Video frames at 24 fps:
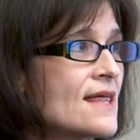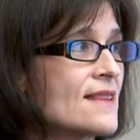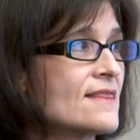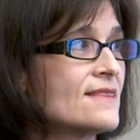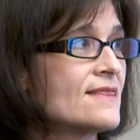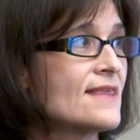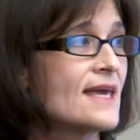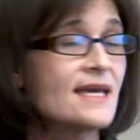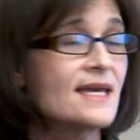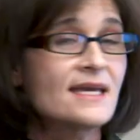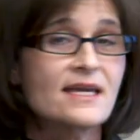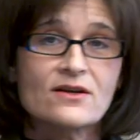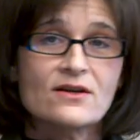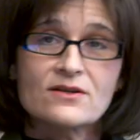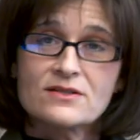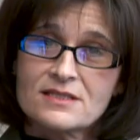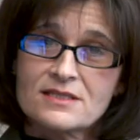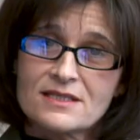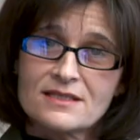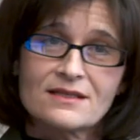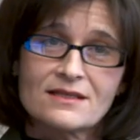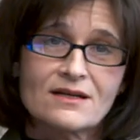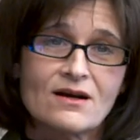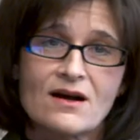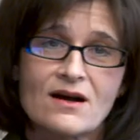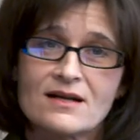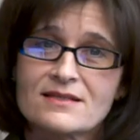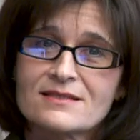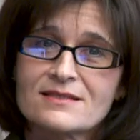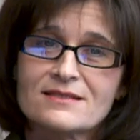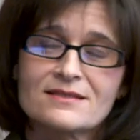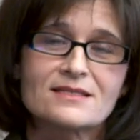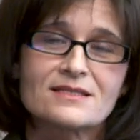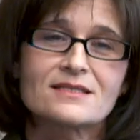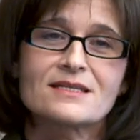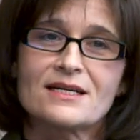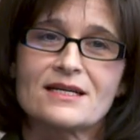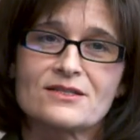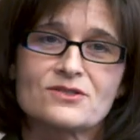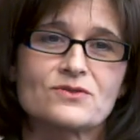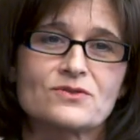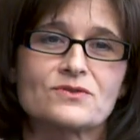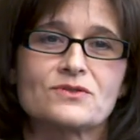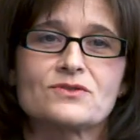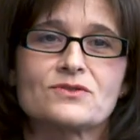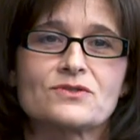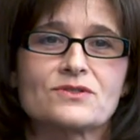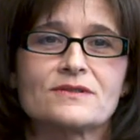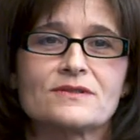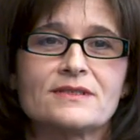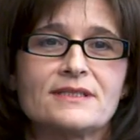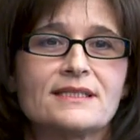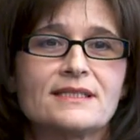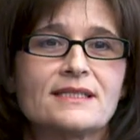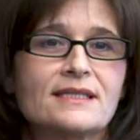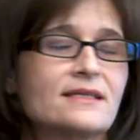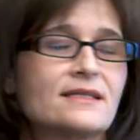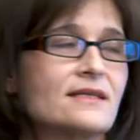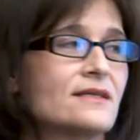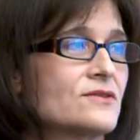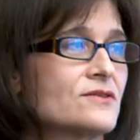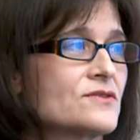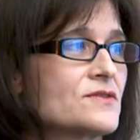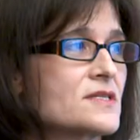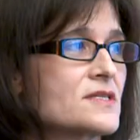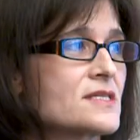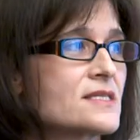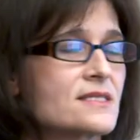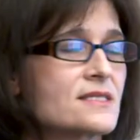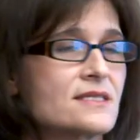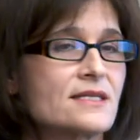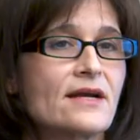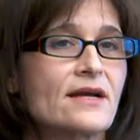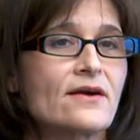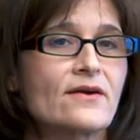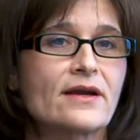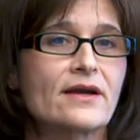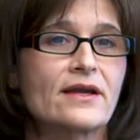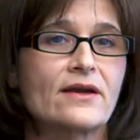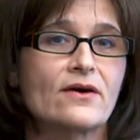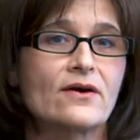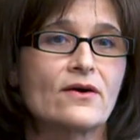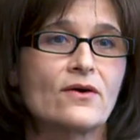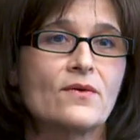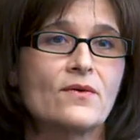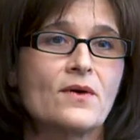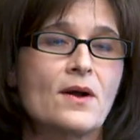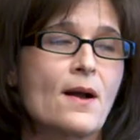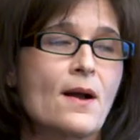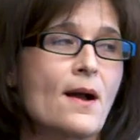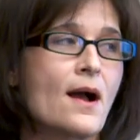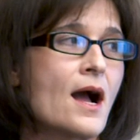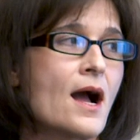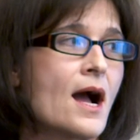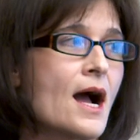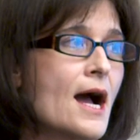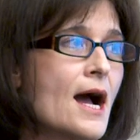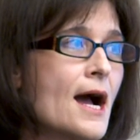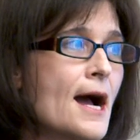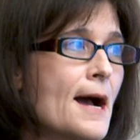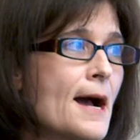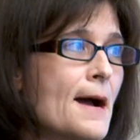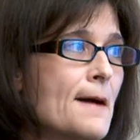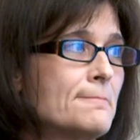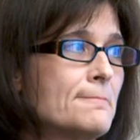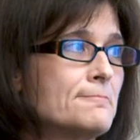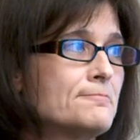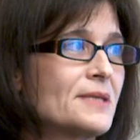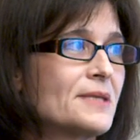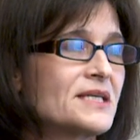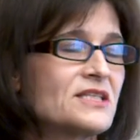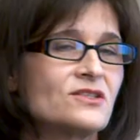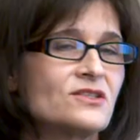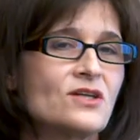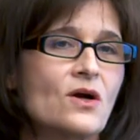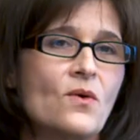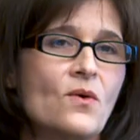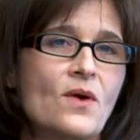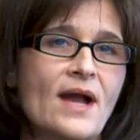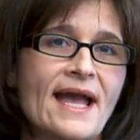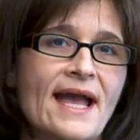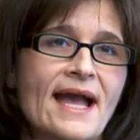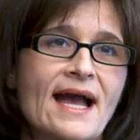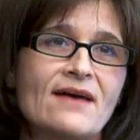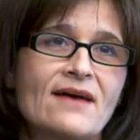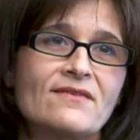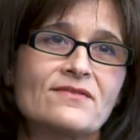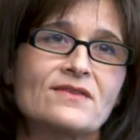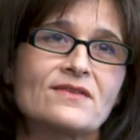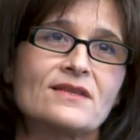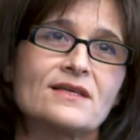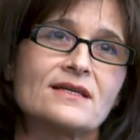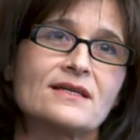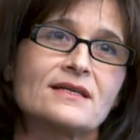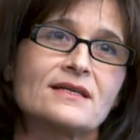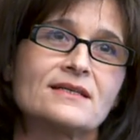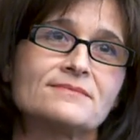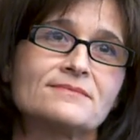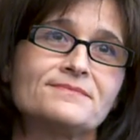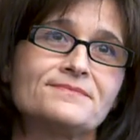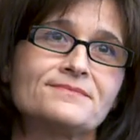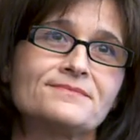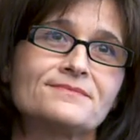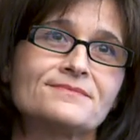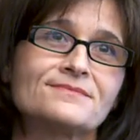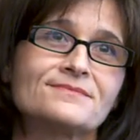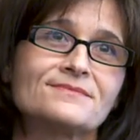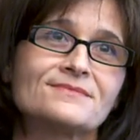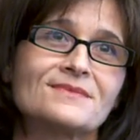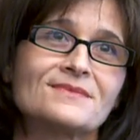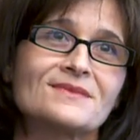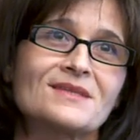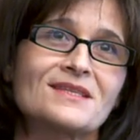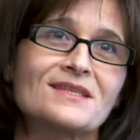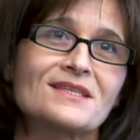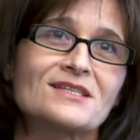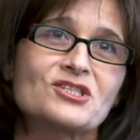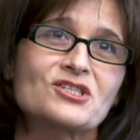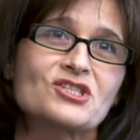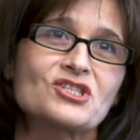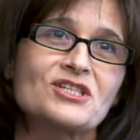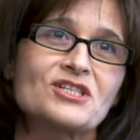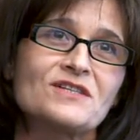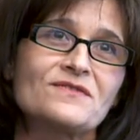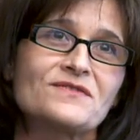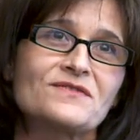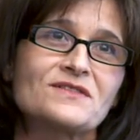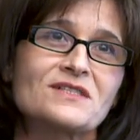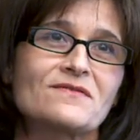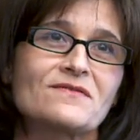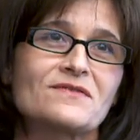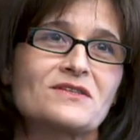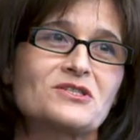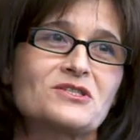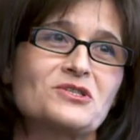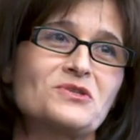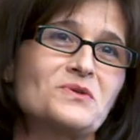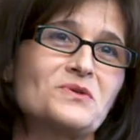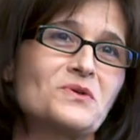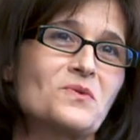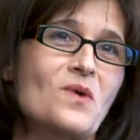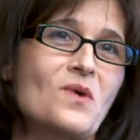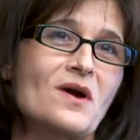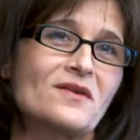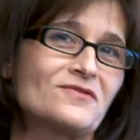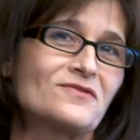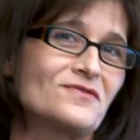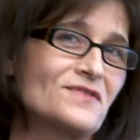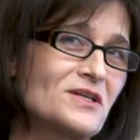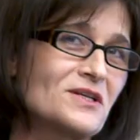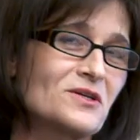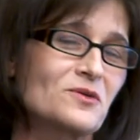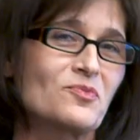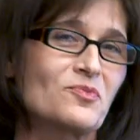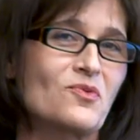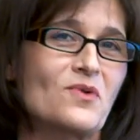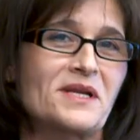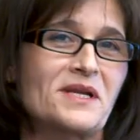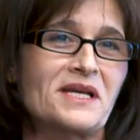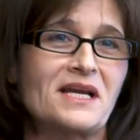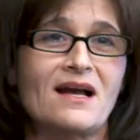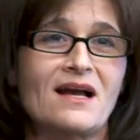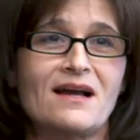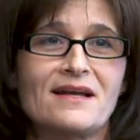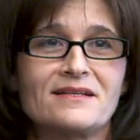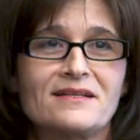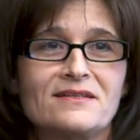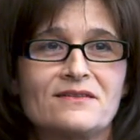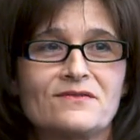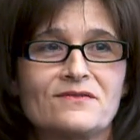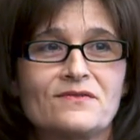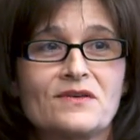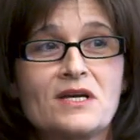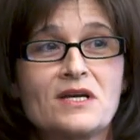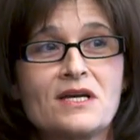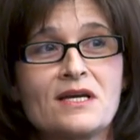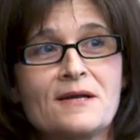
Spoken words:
They guarantee the cost and the schedule, usually, again, under this scenario. But you don't have the shift of the 2-to-1 finger pointing kind of,